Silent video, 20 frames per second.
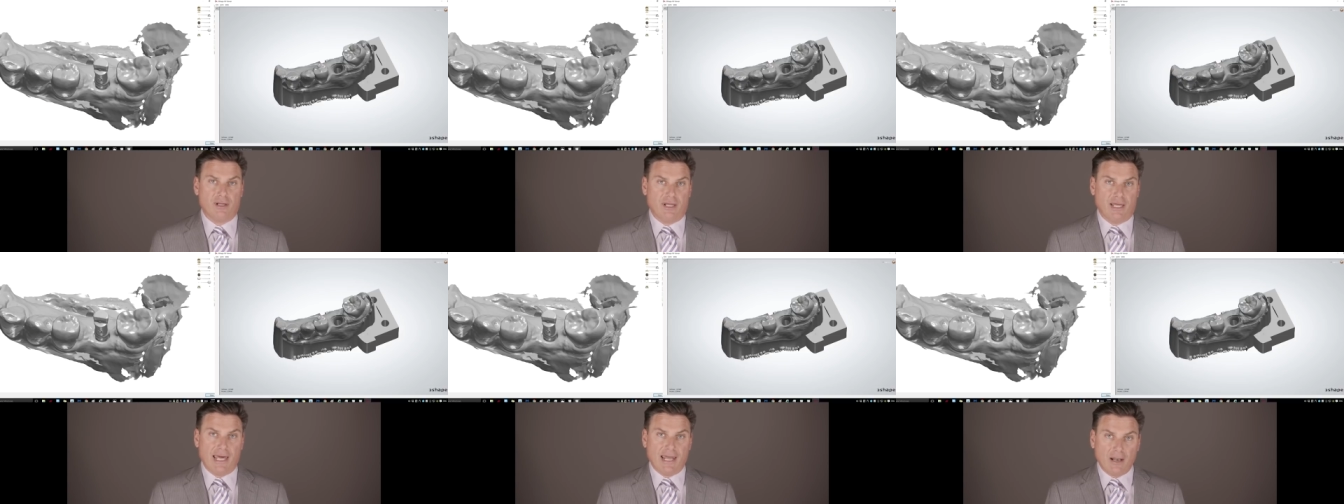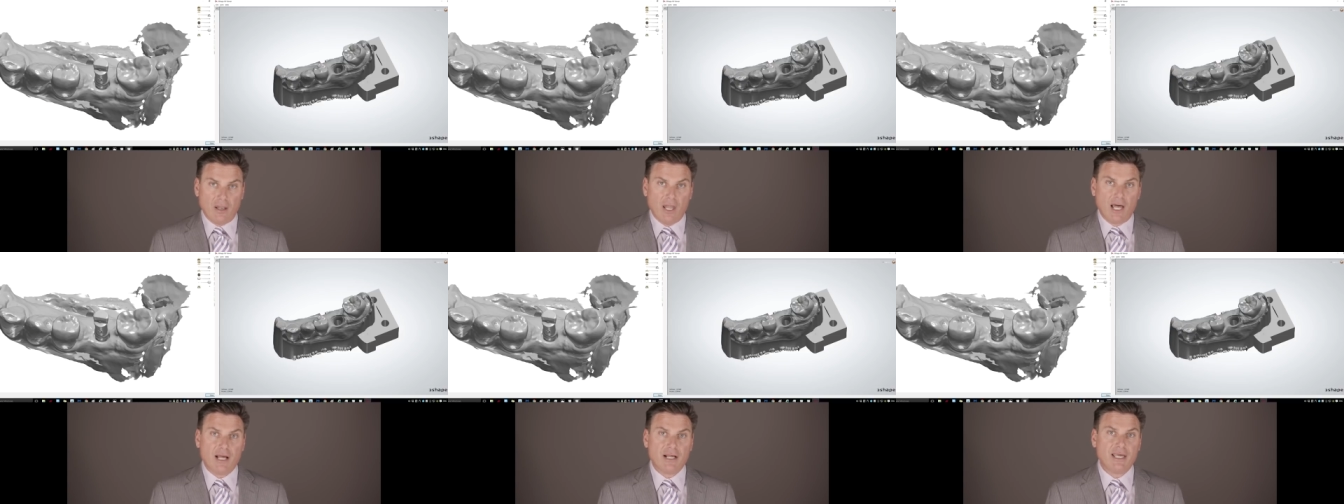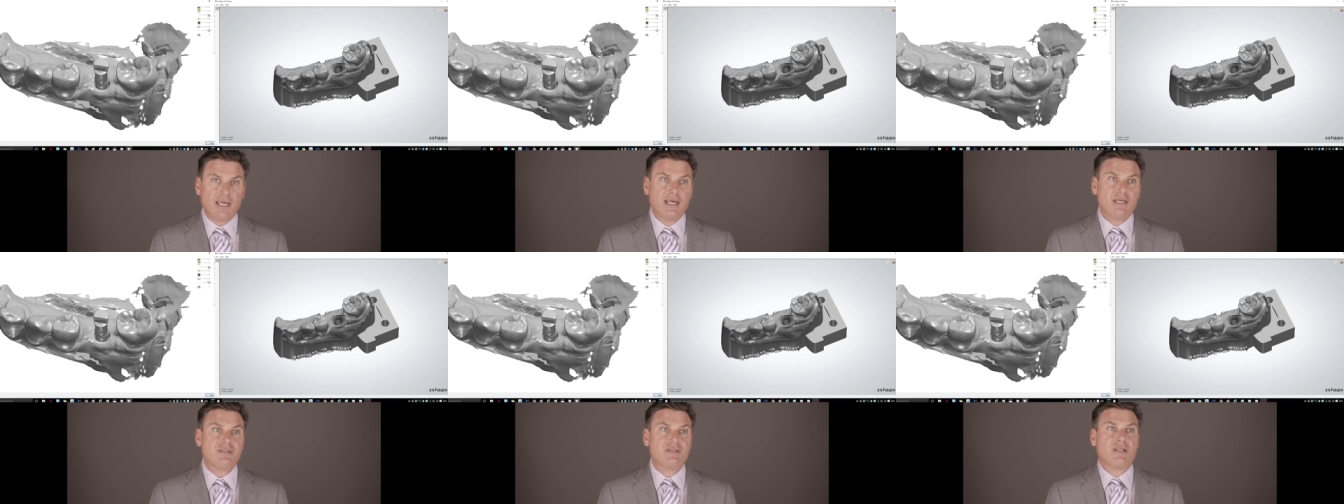
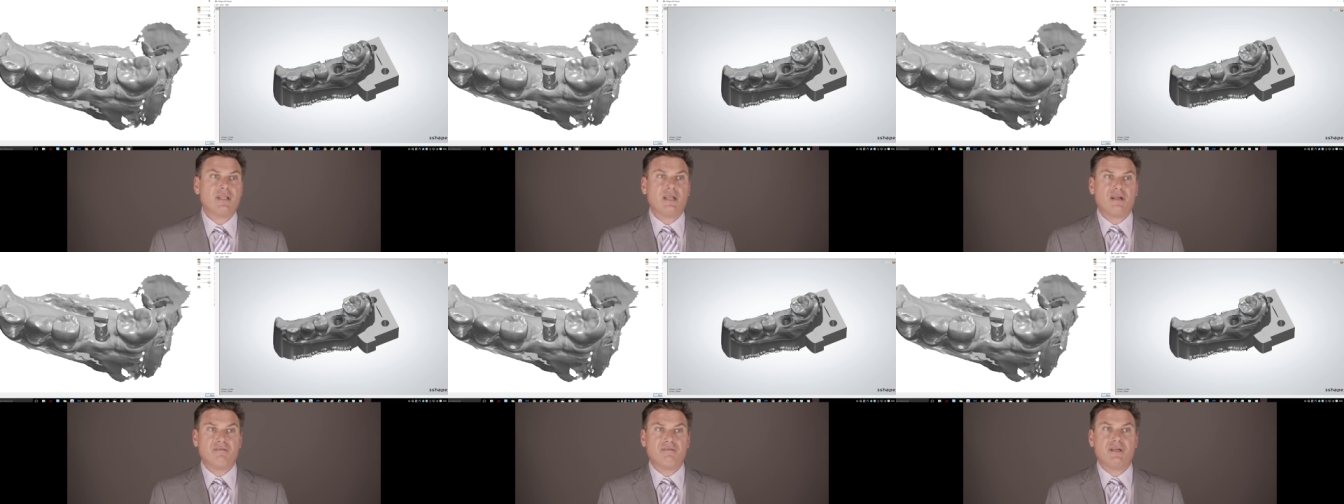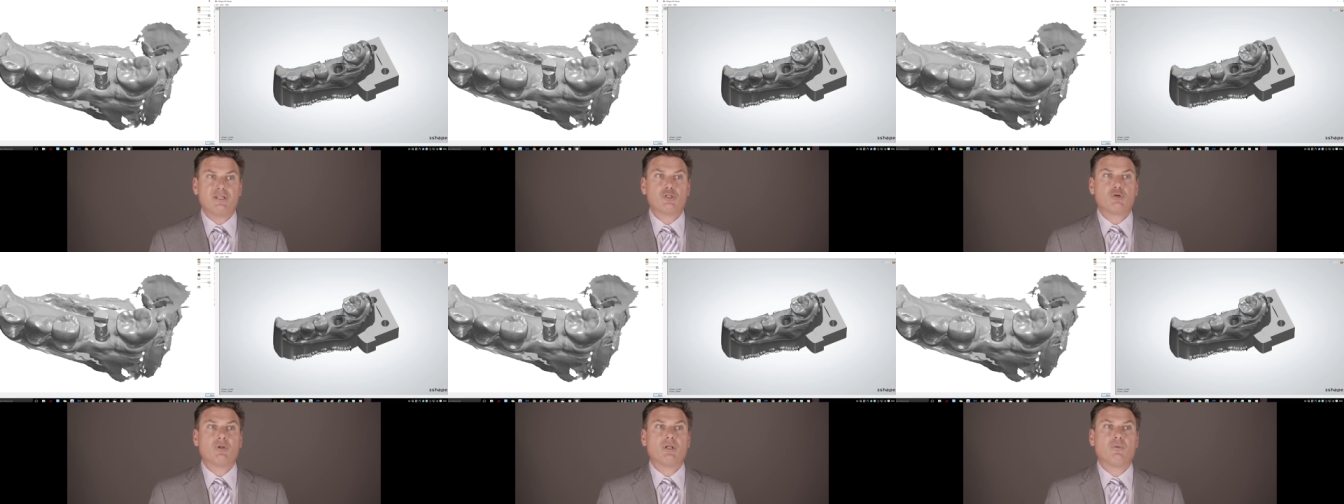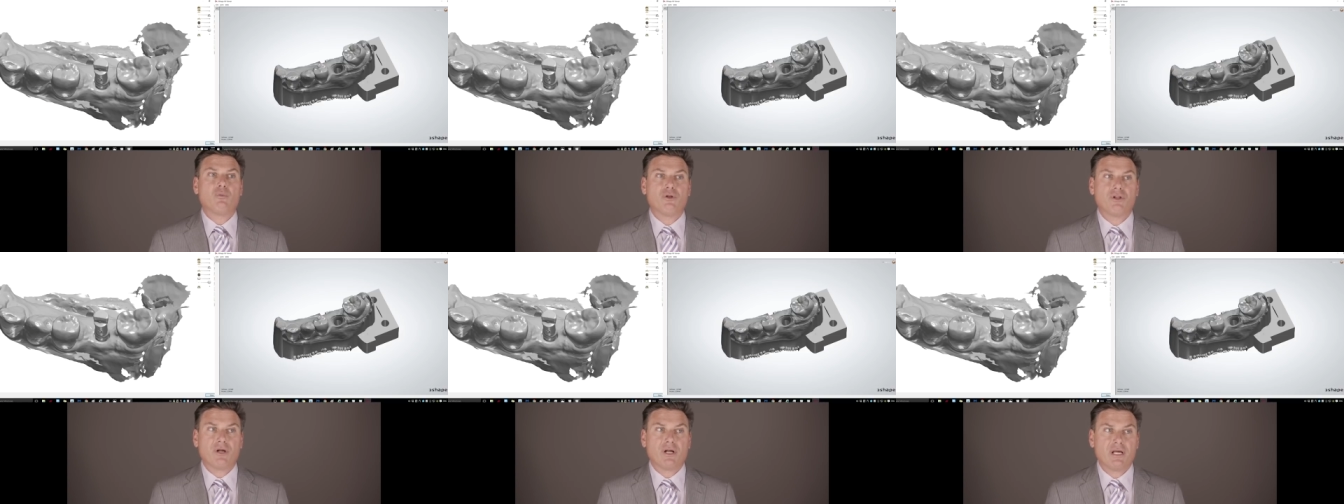analog is and then
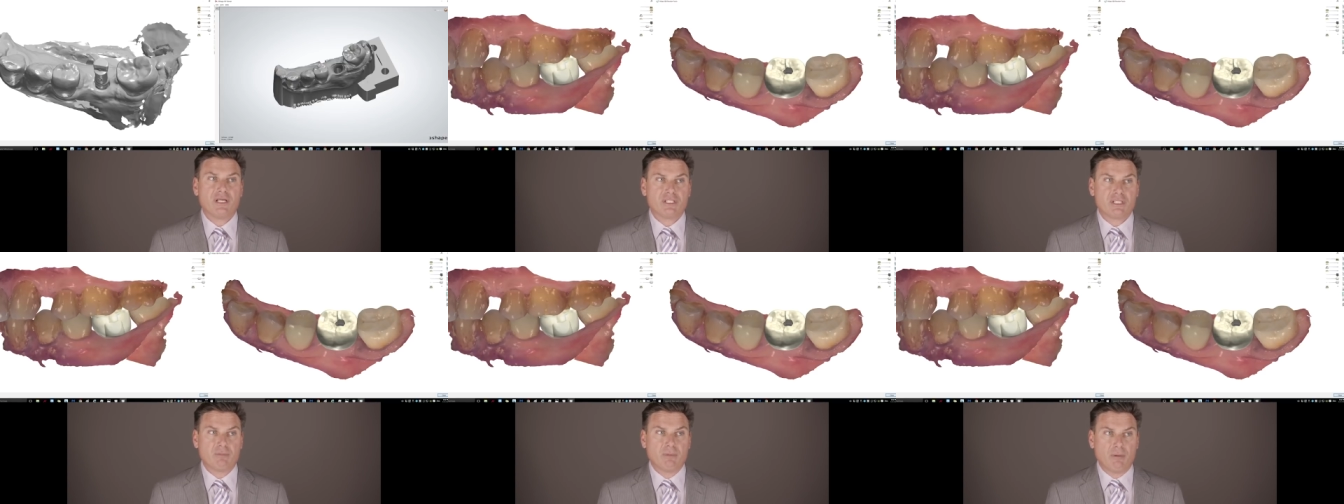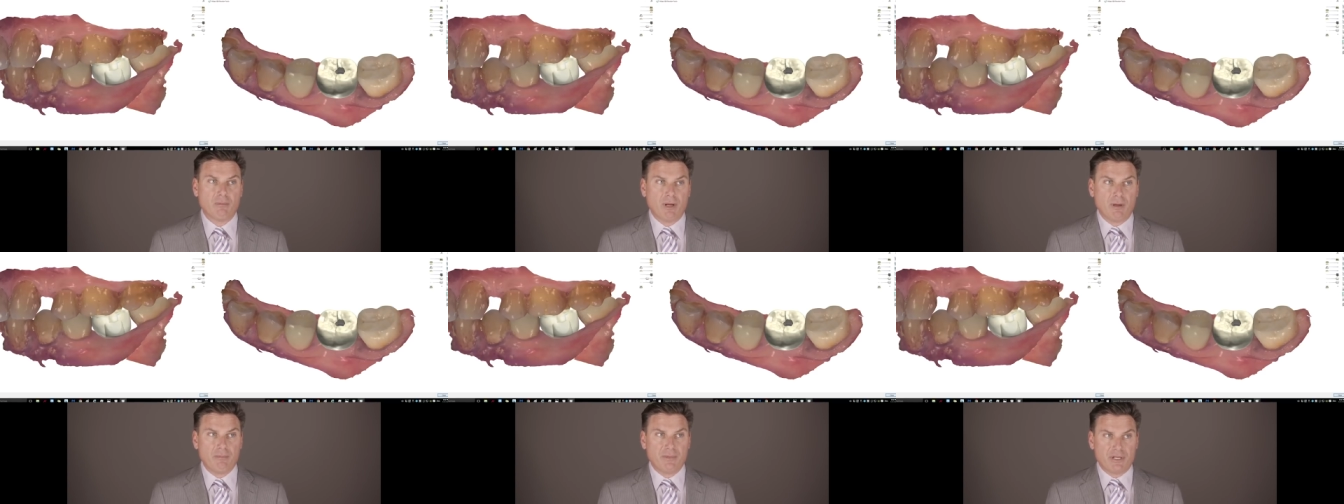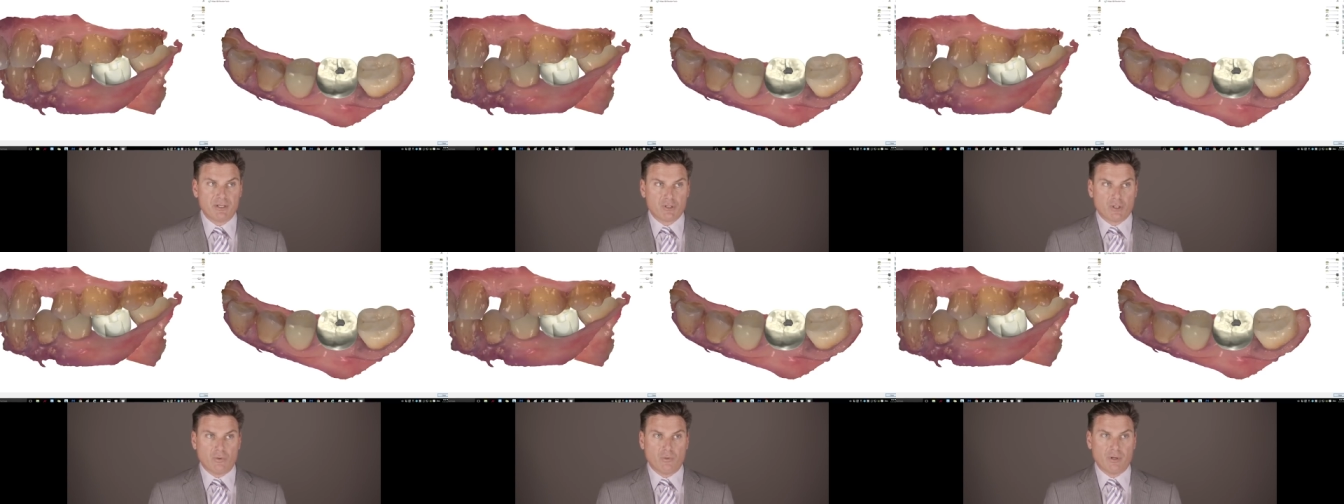eventually where the custom
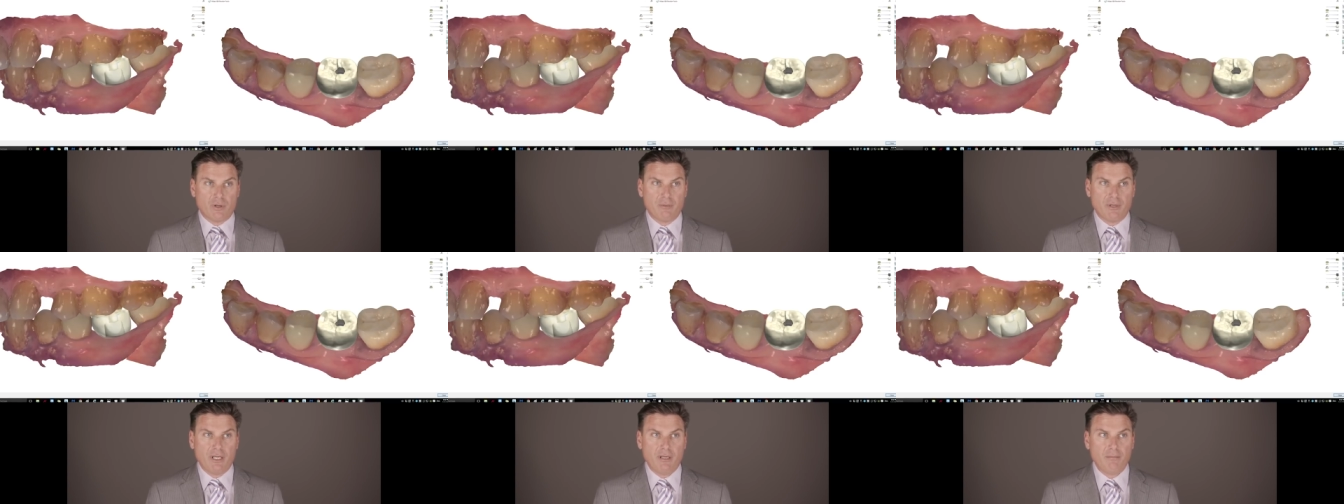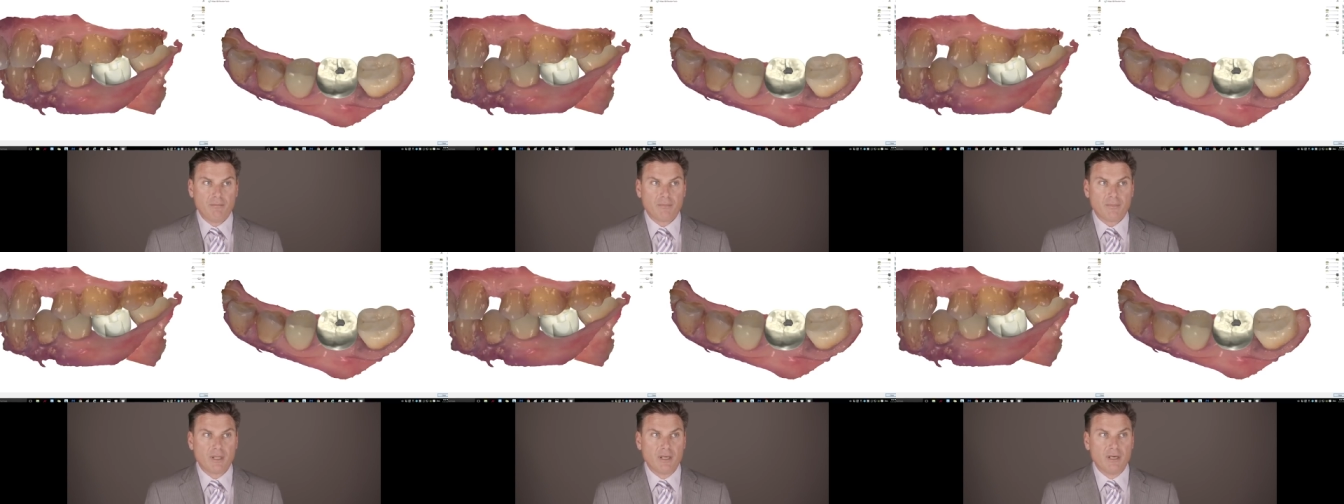abutment is going to be.